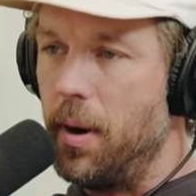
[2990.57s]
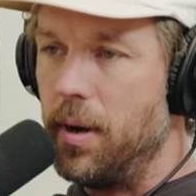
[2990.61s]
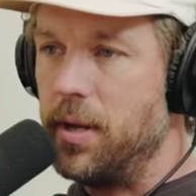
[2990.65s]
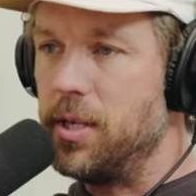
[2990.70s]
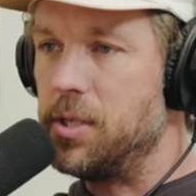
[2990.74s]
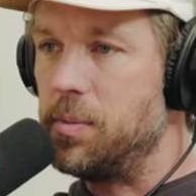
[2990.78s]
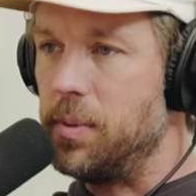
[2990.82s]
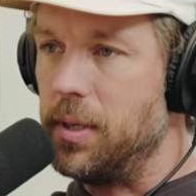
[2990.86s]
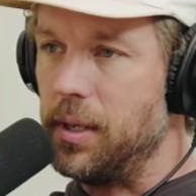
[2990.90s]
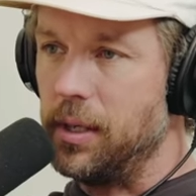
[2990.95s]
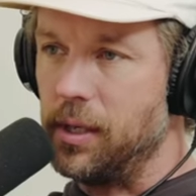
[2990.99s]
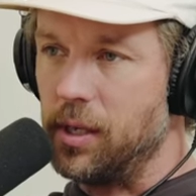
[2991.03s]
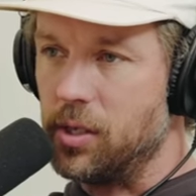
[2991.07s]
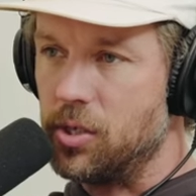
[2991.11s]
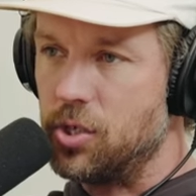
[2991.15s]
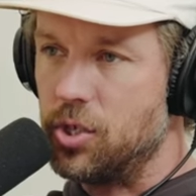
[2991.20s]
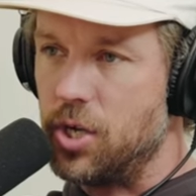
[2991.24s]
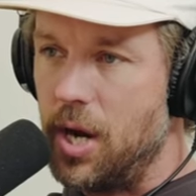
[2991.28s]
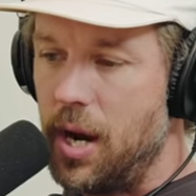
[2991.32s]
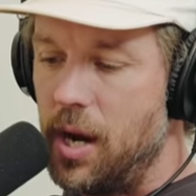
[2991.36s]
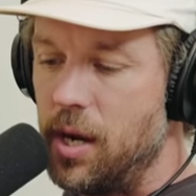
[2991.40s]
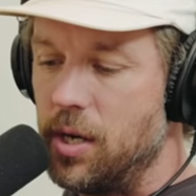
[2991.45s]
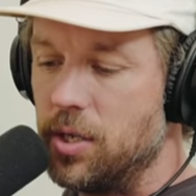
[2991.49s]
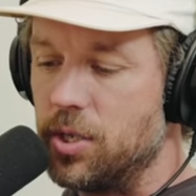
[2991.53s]
the money's being
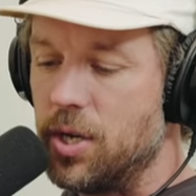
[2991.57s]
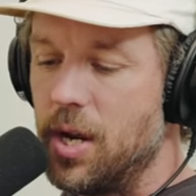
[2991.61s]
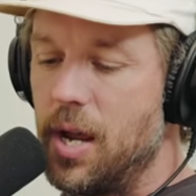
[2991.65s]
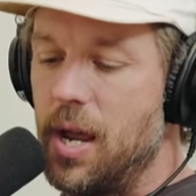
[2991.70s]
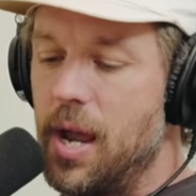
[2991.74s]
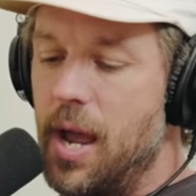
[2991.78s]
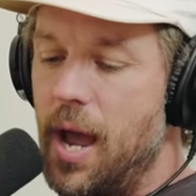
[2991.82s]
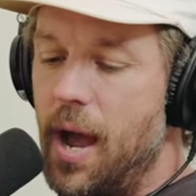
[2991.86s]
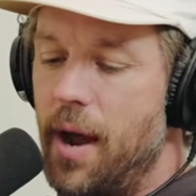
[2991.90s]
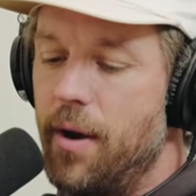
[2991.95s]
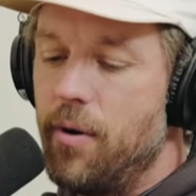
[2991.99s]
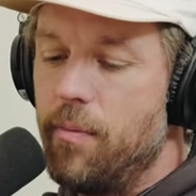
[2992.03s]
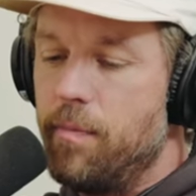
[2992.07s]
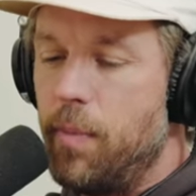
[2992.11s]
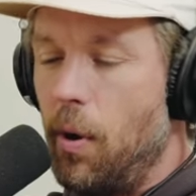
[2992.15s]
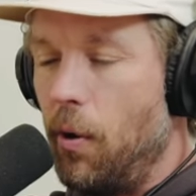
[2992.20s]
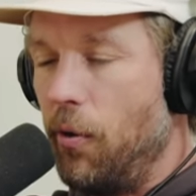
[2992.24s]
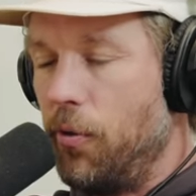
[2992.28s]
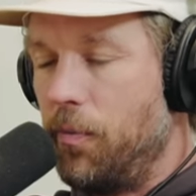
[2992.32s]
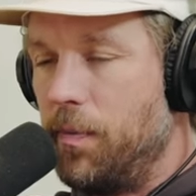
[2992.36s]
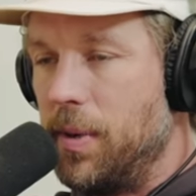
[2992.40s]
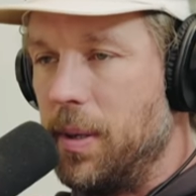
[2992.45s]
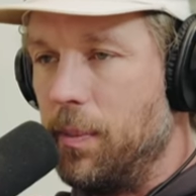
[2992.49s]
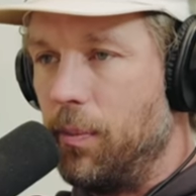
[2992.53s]
exchanged, how do
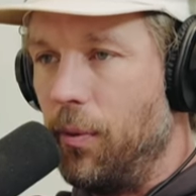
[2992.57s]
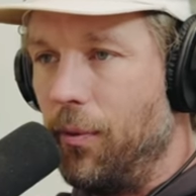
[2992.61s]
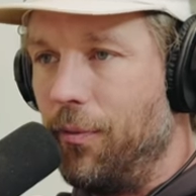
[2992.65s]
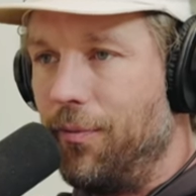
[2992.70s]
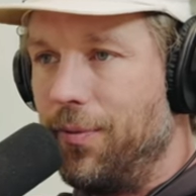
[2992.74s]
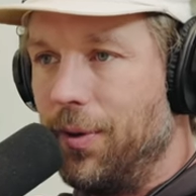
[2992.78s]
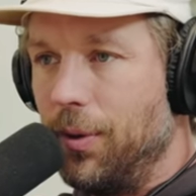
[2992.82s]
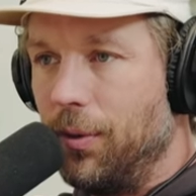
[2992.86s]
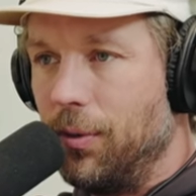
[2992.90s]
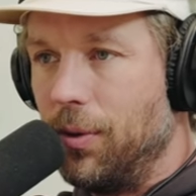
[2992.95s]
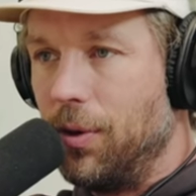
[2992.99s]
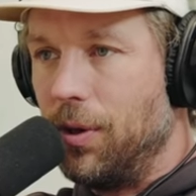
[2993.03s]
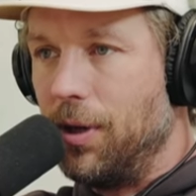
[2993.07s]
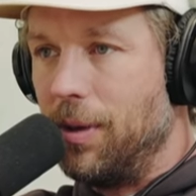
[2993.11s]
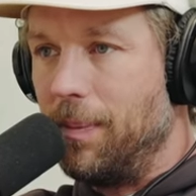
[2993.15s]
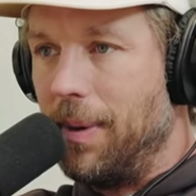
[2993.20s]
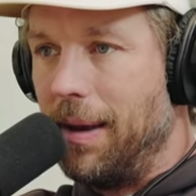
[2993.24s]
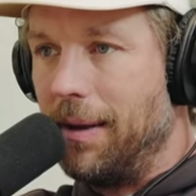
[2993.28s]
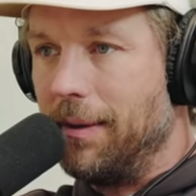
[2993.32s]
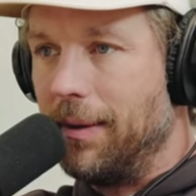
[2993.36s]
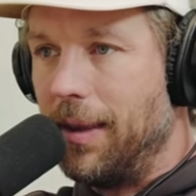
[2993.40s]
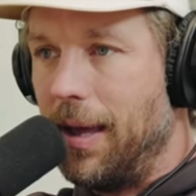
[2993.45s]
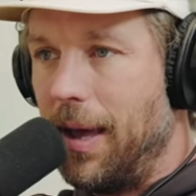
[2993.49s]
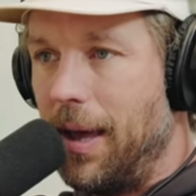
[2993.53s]
both people feel good
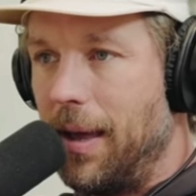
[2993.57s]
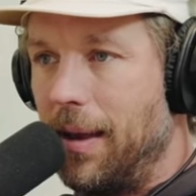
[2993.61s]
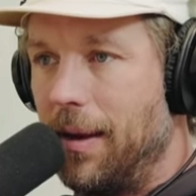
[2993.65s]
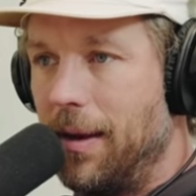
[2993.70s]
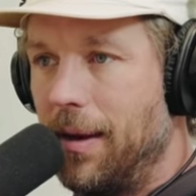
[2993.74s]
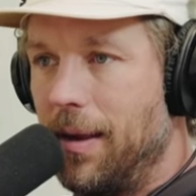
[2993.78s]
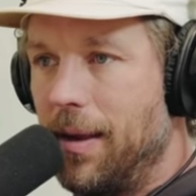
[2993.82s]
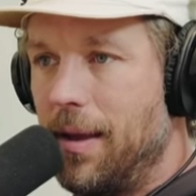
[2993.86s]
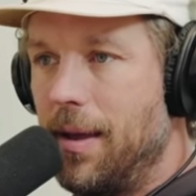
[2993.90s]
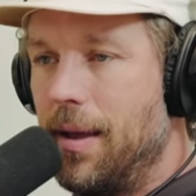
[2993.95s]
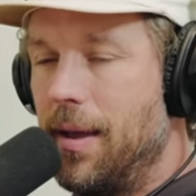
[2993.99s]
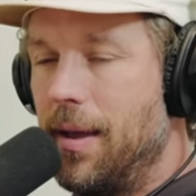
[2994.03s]
about that?